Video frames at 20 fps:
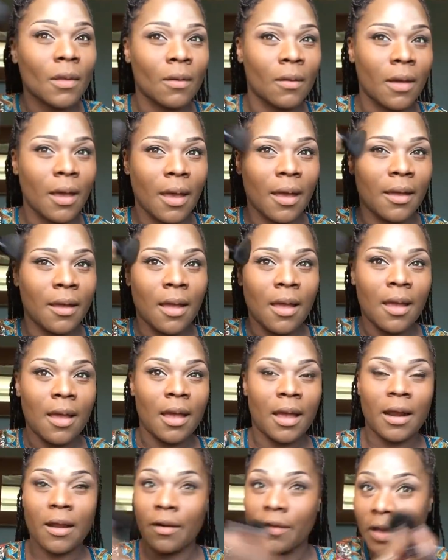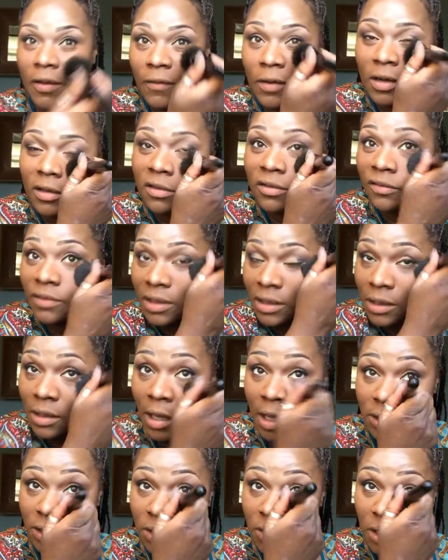Okay, and I don't even need to really
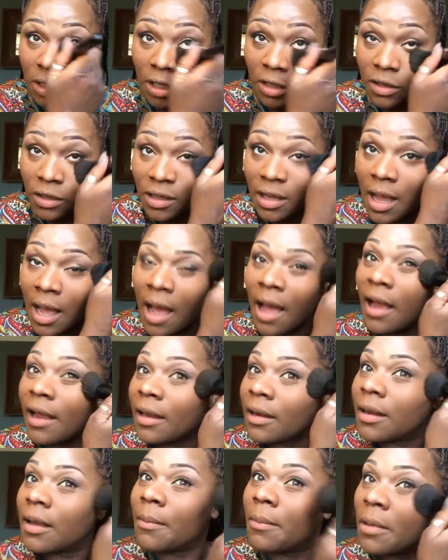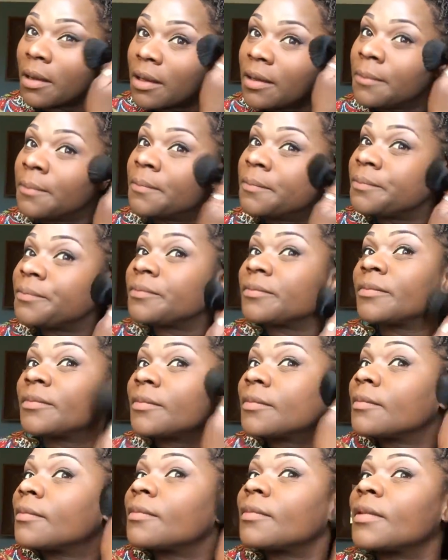concentrate under the eye, but
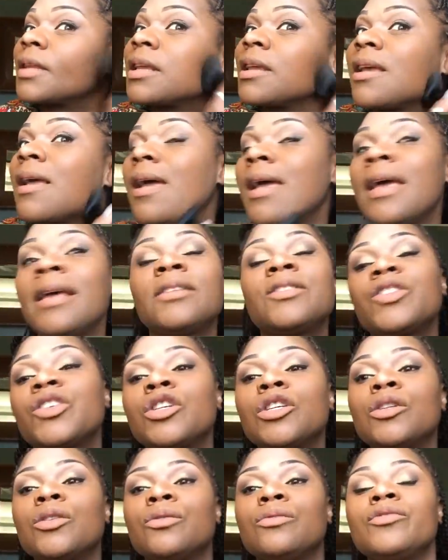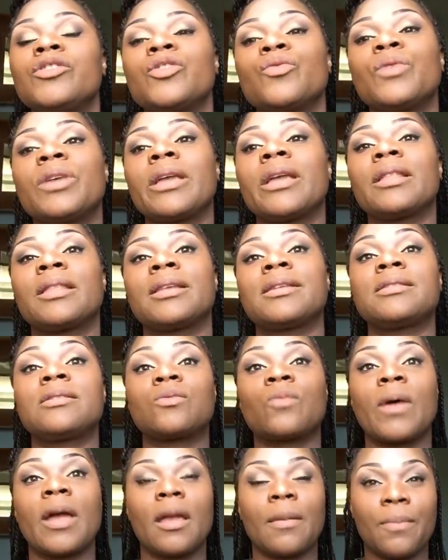and 2, doing it
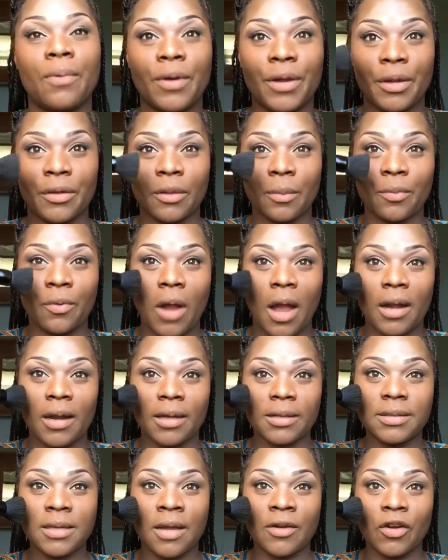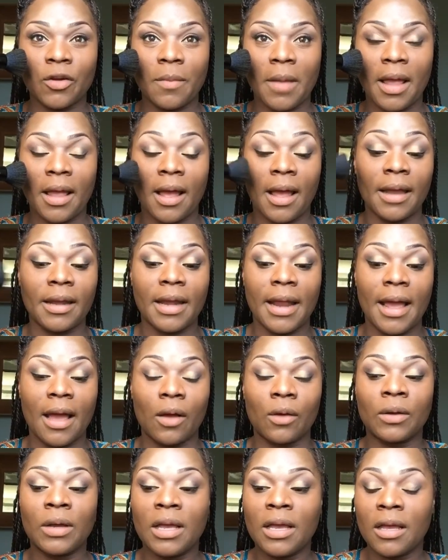this way, putting the product under my eye
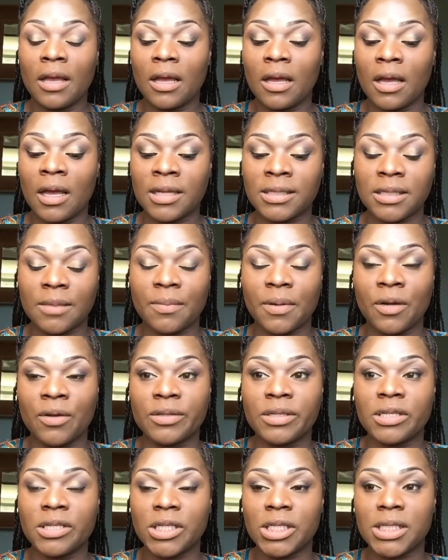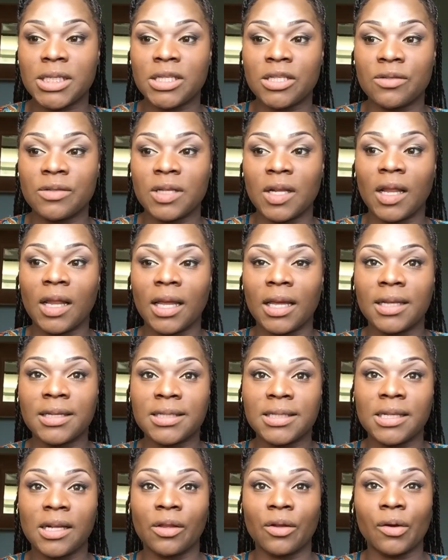now, as opposed to just using the
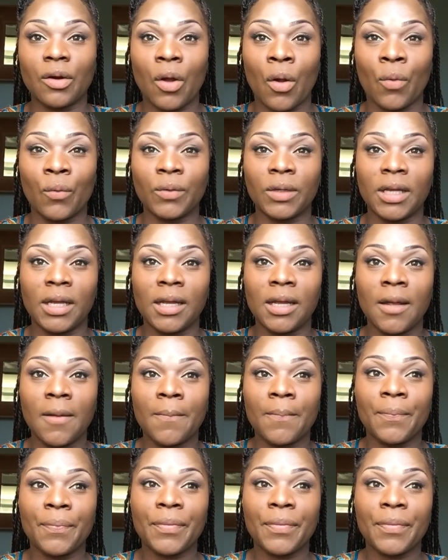concealer only